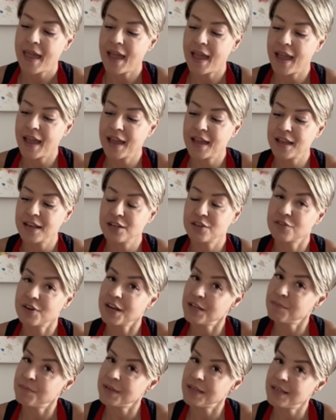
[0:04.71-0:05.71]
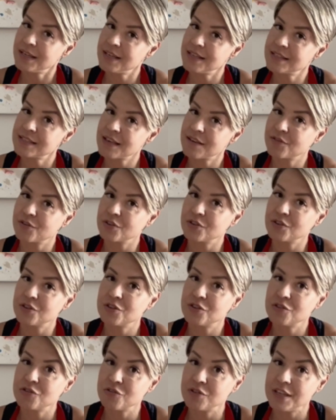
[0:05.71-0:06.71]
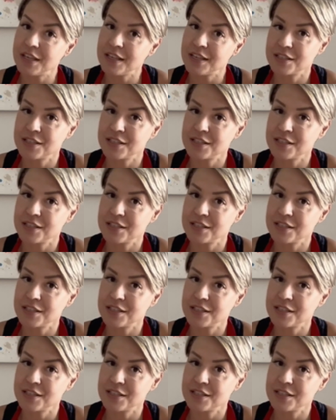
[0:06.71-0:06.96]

and Granny Bees have got 3